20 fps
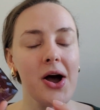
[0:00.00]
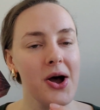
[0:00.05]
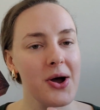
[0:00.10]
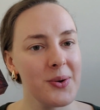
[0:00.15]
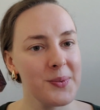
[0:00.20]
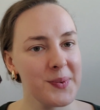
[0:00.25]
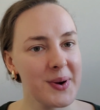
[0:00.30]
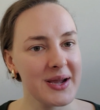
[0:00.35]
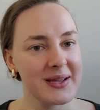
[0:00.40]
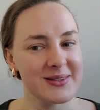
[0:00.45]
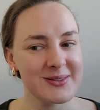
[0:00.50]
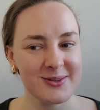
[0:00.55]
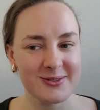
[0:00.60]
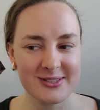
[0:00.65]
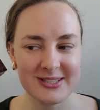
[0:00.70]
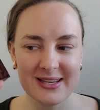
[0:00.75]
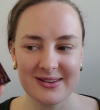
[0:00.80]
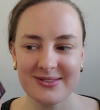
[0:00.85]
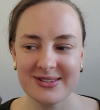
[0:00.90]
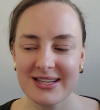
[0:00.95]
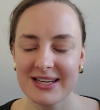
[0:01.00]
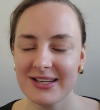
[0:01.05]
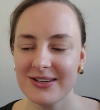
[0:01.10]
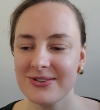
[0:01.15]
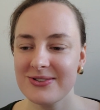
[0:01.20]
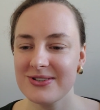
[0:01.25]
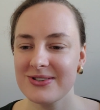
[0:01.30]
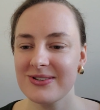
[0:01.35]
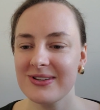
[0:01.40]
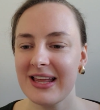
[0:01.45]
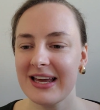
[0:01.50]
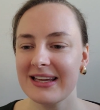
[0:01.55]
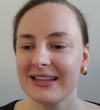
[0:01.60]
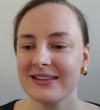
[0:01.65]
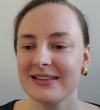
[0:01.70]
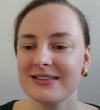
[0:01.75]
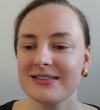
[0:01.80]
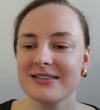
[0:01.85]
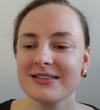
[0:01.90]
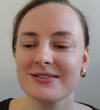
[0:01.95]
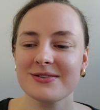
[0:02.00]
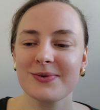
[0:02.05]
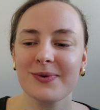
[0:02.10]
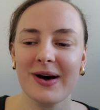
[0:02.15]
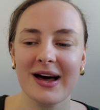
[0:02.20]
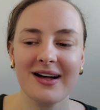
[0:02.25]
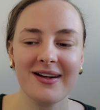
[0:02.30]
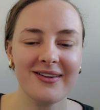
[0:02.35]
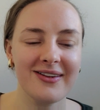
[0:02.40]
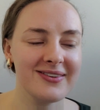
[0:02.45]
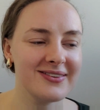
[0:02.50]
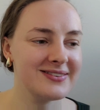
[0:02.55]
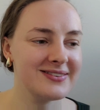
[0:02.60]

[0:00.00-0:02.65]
Alright, so it sounds like you do like this as well.